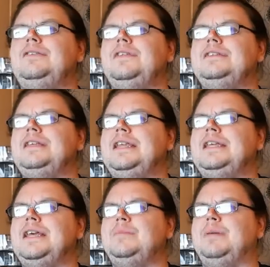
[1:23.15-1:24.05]
think there's
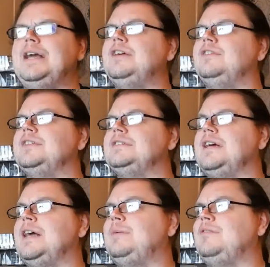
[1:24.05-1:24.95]
any bio on this
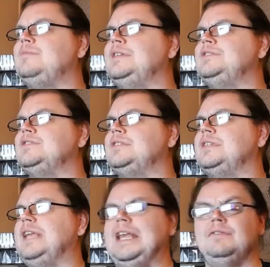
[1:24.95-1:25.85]
guy, apart from he's just
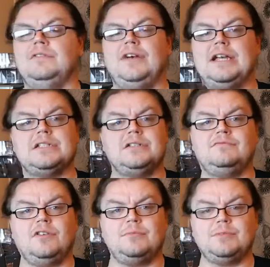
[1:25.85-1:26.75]
an evil version
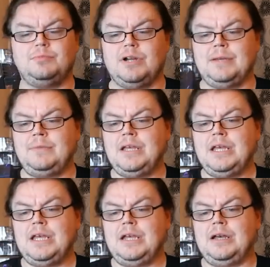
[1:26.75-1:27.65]
of Rodimus Prime,
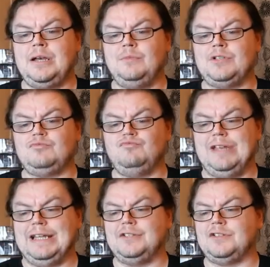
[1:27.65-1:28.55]
which
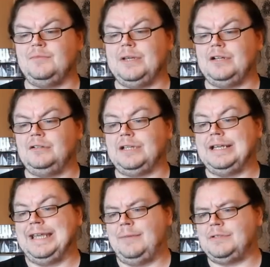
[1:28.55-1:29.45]
really should have been called
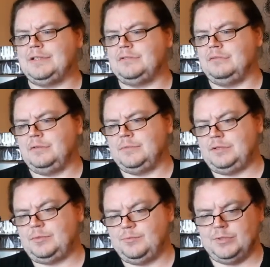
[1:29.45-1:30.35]
Nemesis
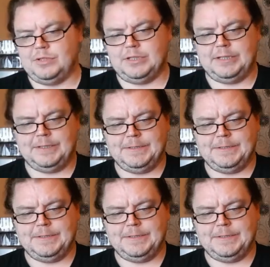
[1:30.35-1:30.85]
Rodimus, but